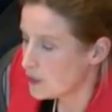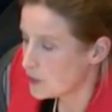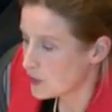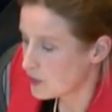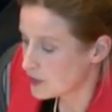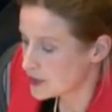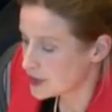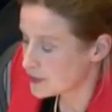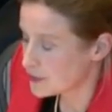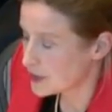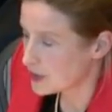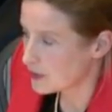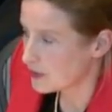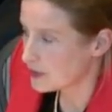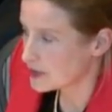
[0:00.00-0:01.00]
You will also
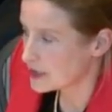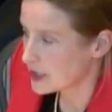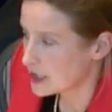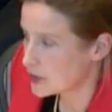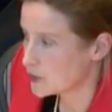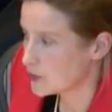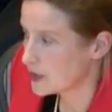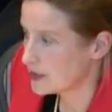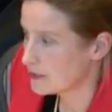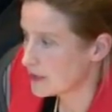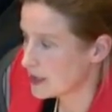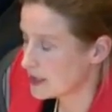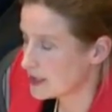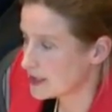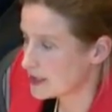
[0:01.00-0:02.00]
recall that
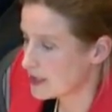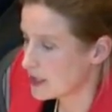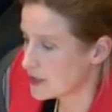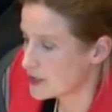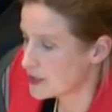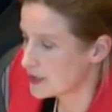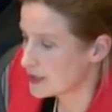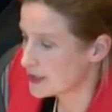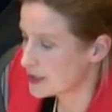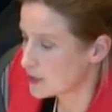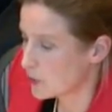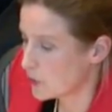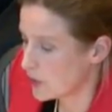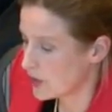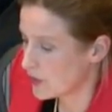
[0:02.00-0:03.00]
during my
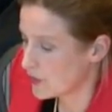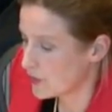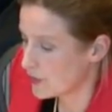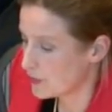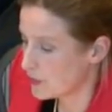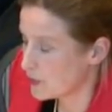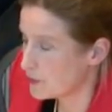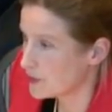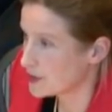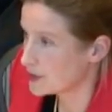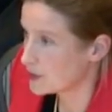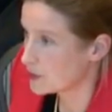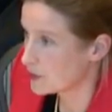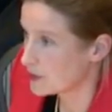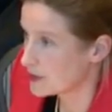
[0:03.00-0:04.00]
discussions with
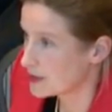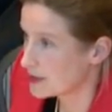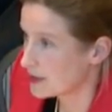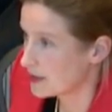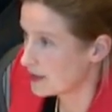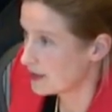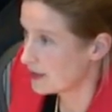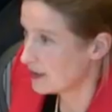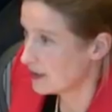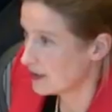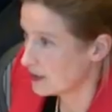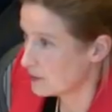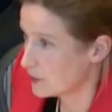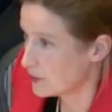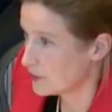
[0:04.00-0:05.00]
Professor Dolzer
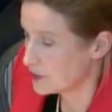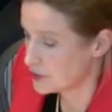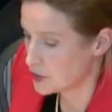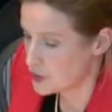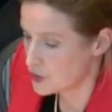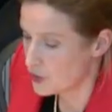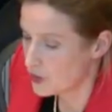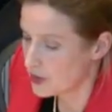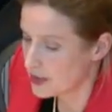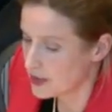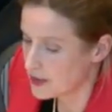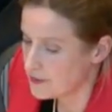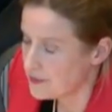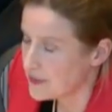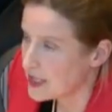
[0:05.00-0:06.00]
and Professor
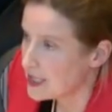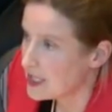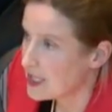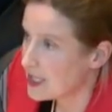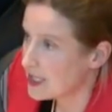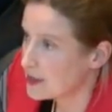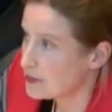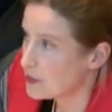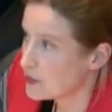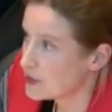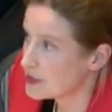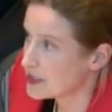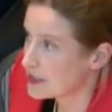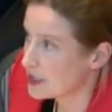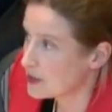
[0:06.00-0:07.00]
Schreuer, I
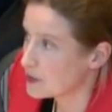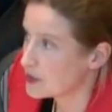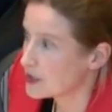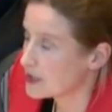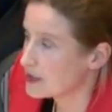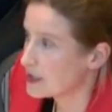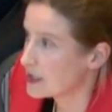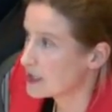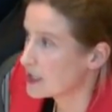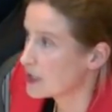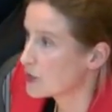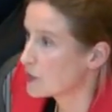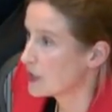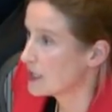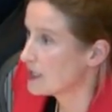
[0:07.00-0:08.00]
pointed out that
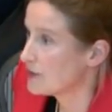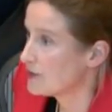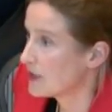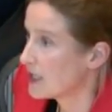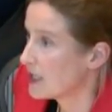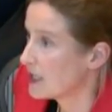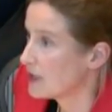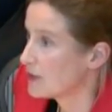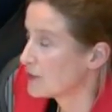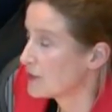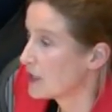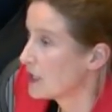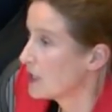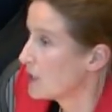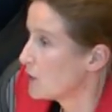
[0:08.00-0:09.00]

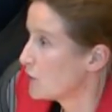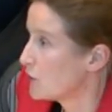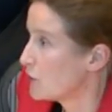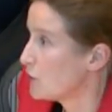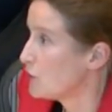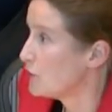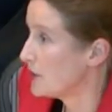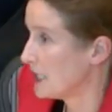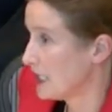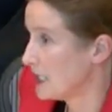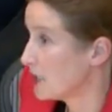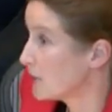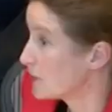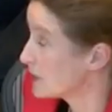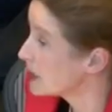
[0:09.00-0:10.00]

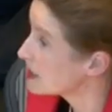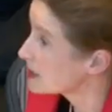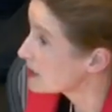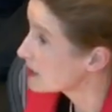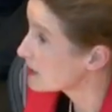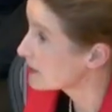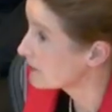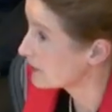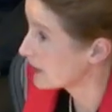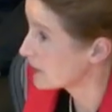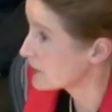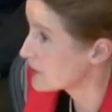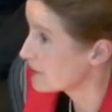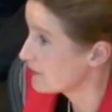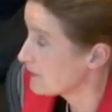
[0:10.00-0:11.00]
25.2b of the ICSID
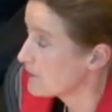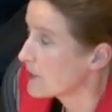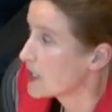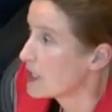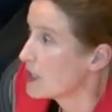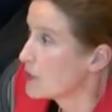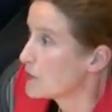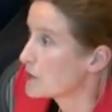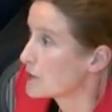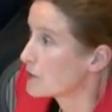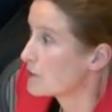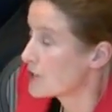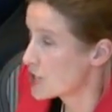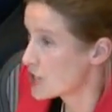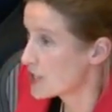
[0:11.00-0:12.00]
convention was
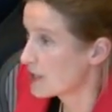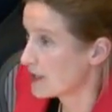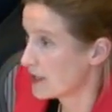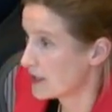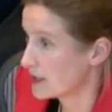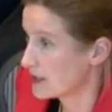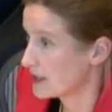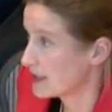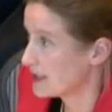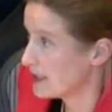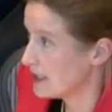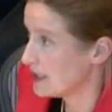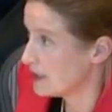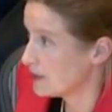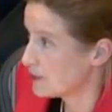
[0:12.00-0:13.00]
originally
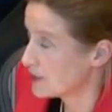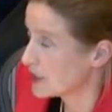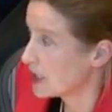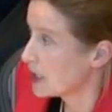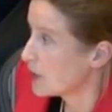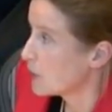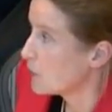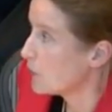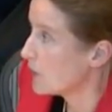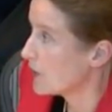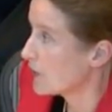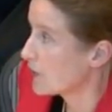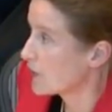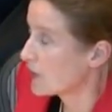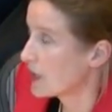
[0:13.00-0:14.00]
conceived
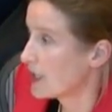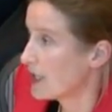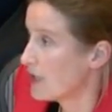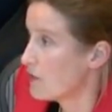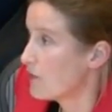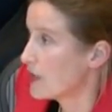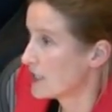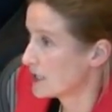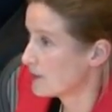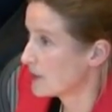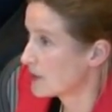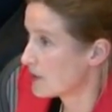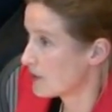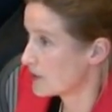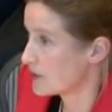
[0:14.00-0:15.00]
with
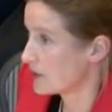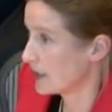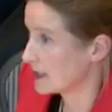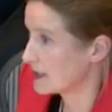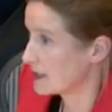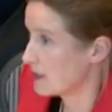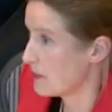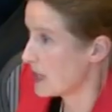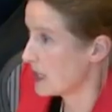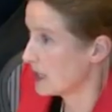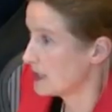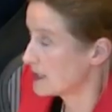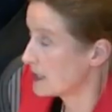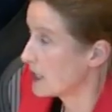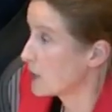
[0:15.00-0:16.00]
investment contracts in
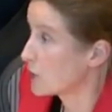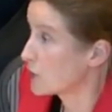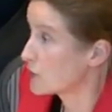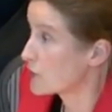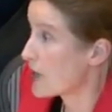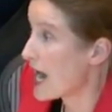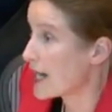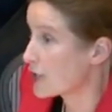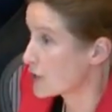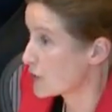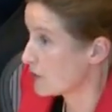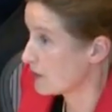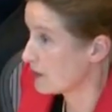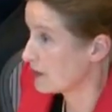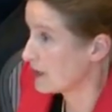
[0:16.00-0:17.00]
mind and
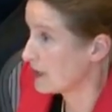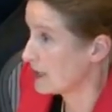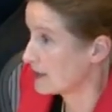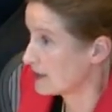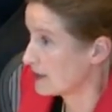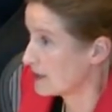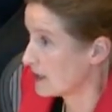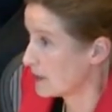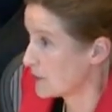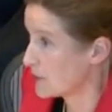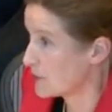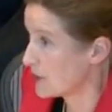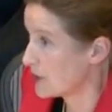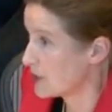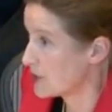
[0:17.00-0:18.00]
contractual ICSID
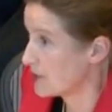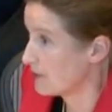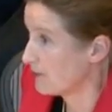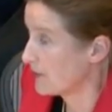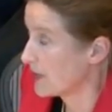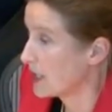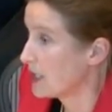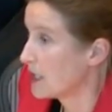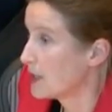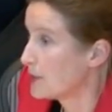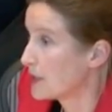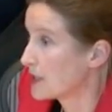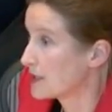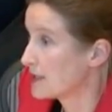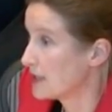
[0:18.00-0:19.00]
arbitration
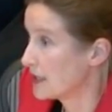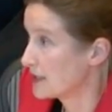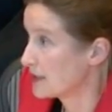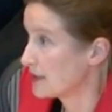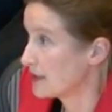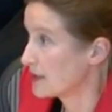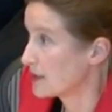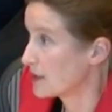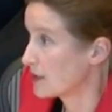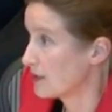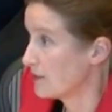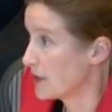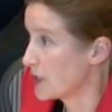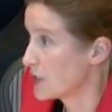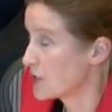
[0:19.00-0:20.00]
because the ICSID
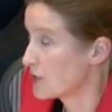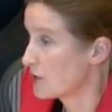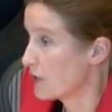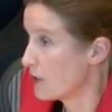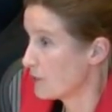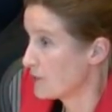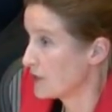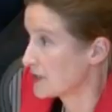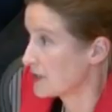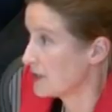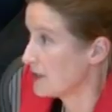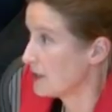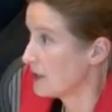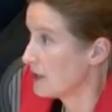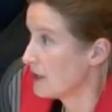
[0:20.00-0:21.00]
convention
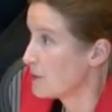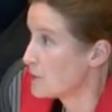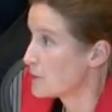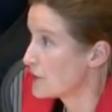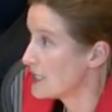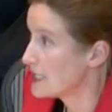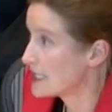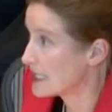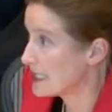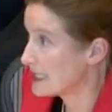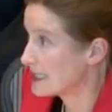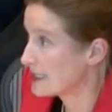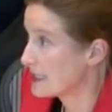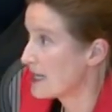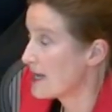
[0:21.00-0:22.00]
obviously
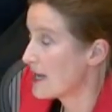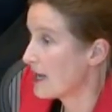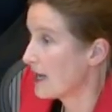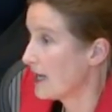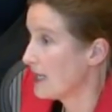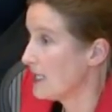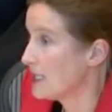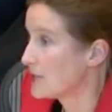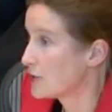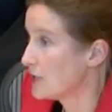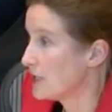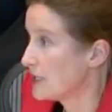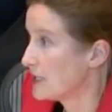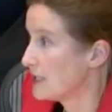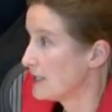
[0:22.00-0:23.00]
predates any
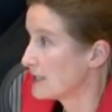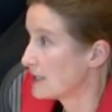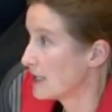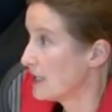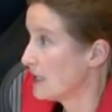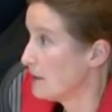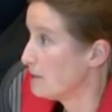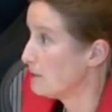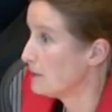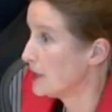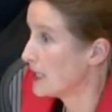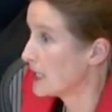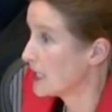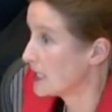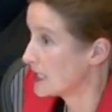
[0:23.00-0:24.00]
treaties, any
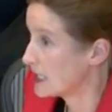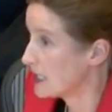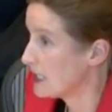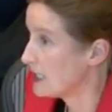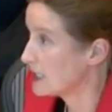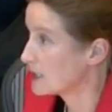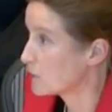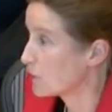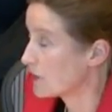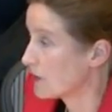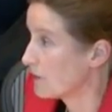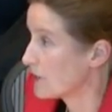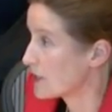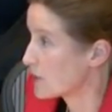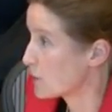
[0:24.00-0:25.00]
BITs
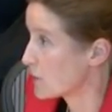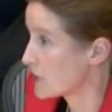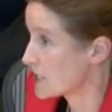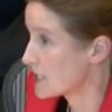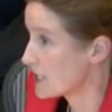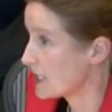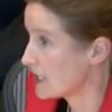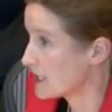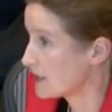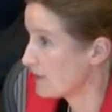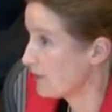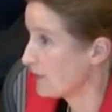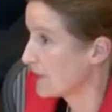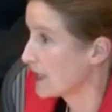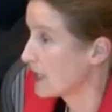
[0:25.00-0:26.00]
with investor state.